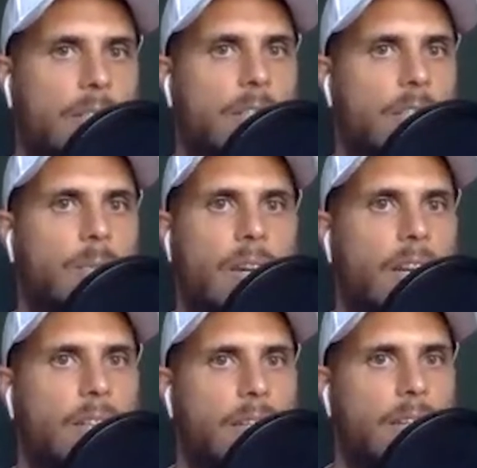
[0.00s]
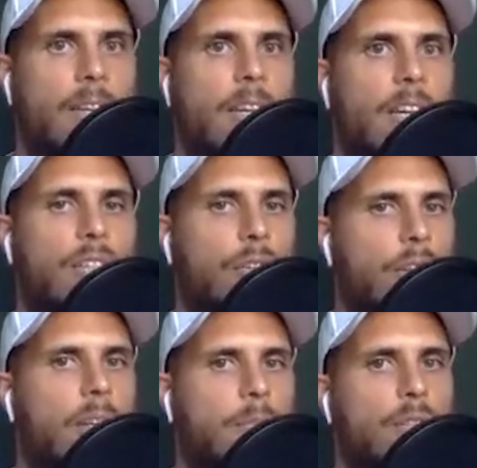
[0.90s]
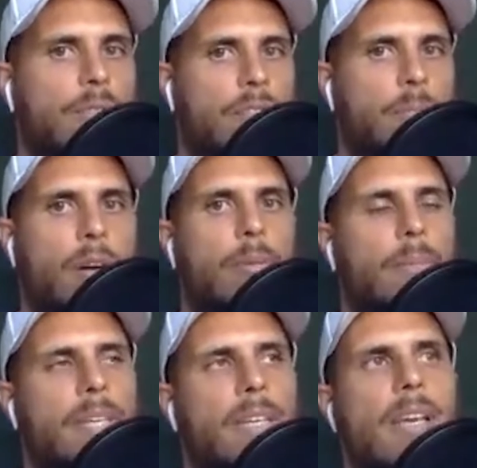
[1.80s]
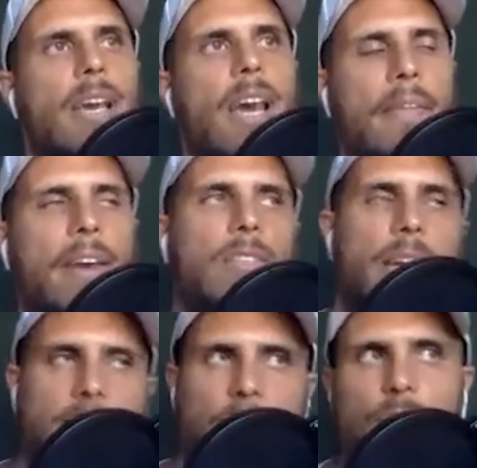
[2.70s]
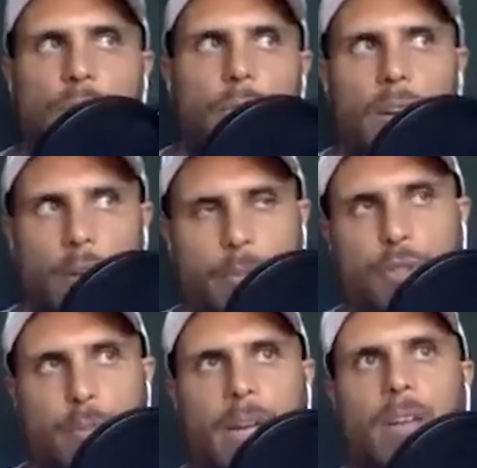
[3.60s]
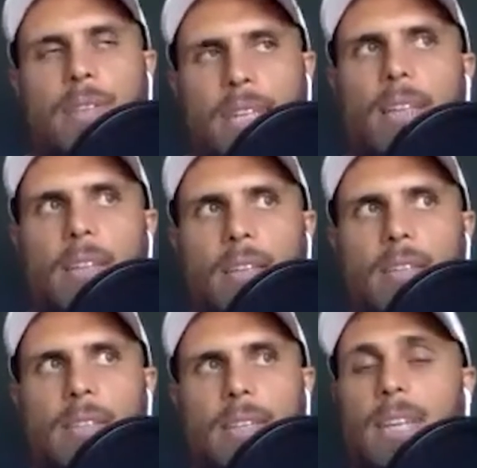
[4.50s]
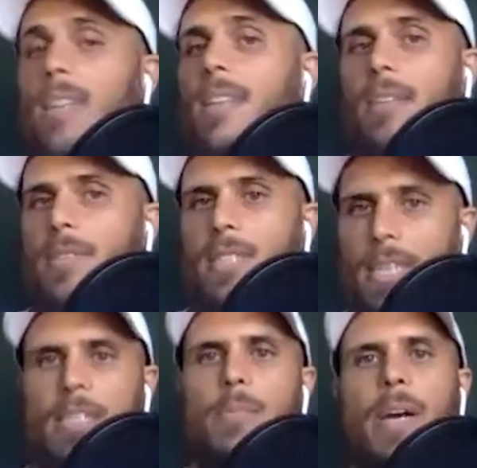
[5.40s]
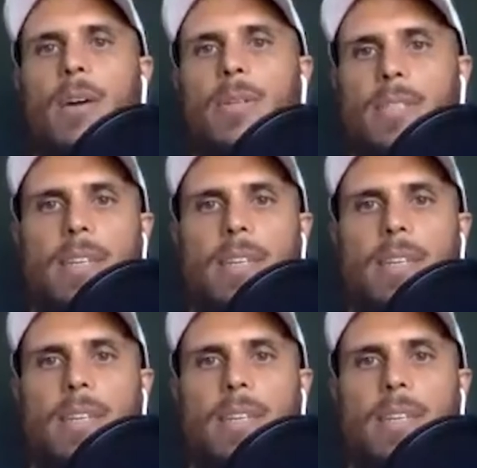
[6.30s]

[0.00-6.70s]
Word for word: So we kind of like don't end up solving the problem. And that ties into where I would push back on the Hitler thing, is like Hitler never seized power.